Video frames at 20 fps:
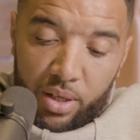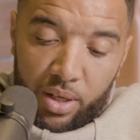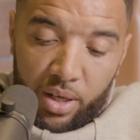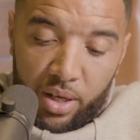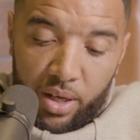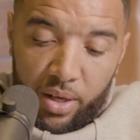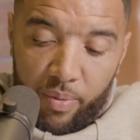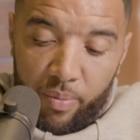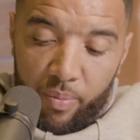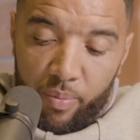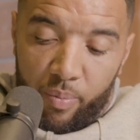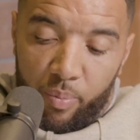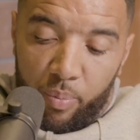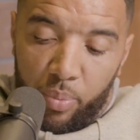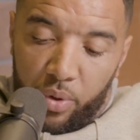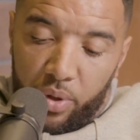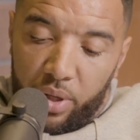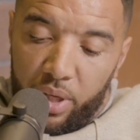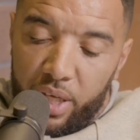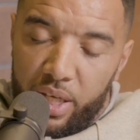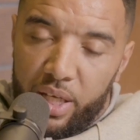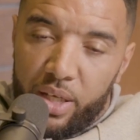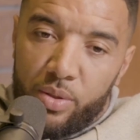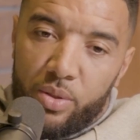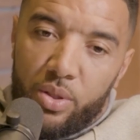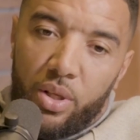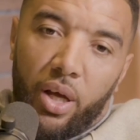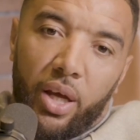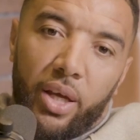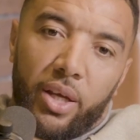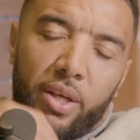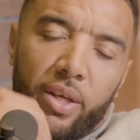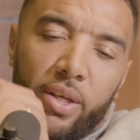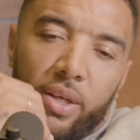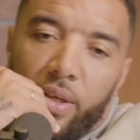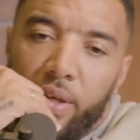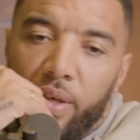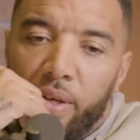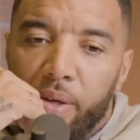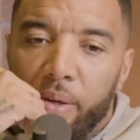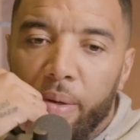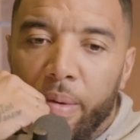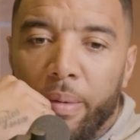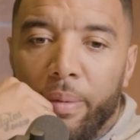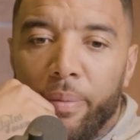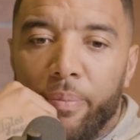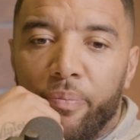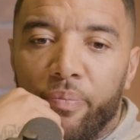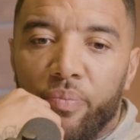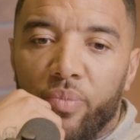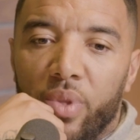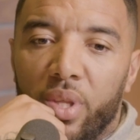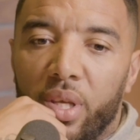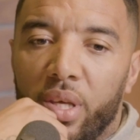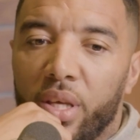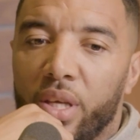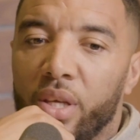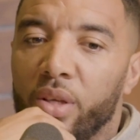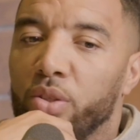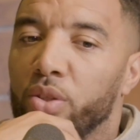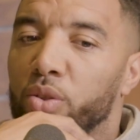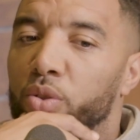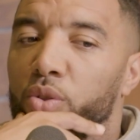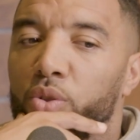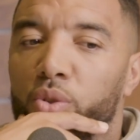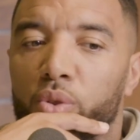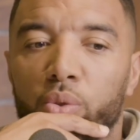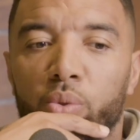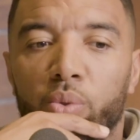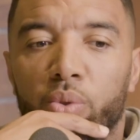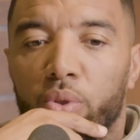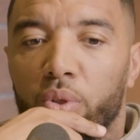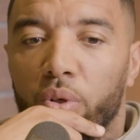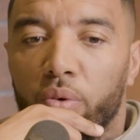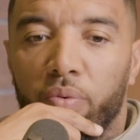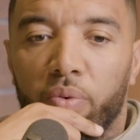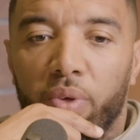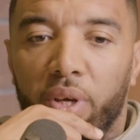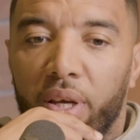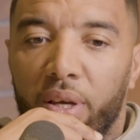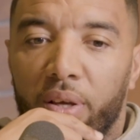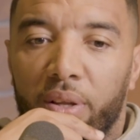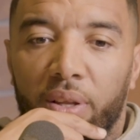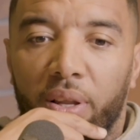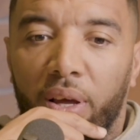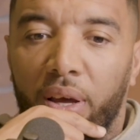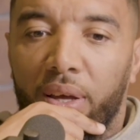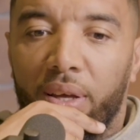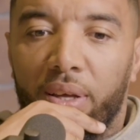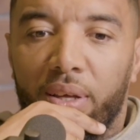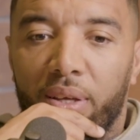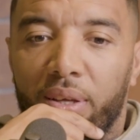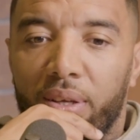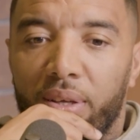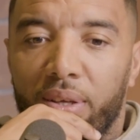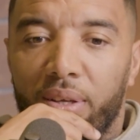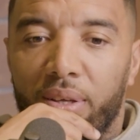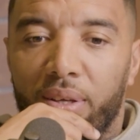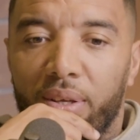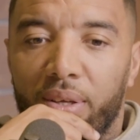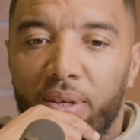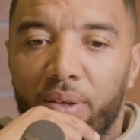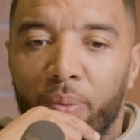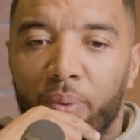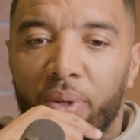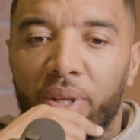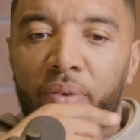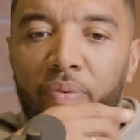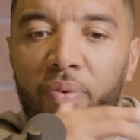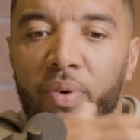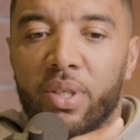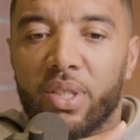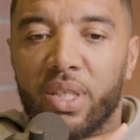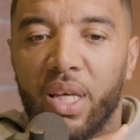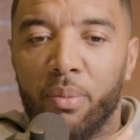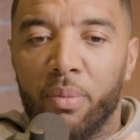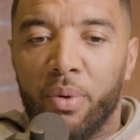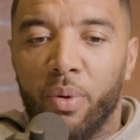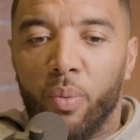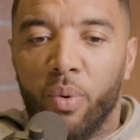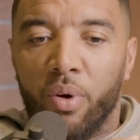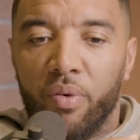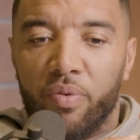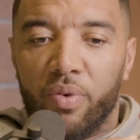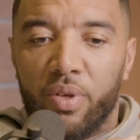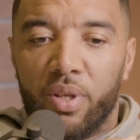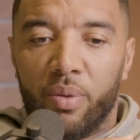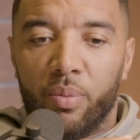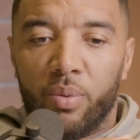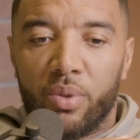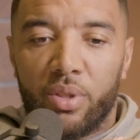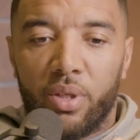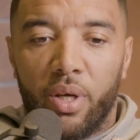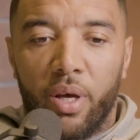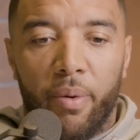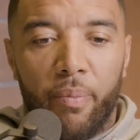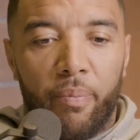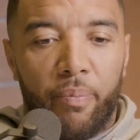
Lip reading: But he's like, he used to just do stuff, yeah. Like, when he first came in at Watford, it was,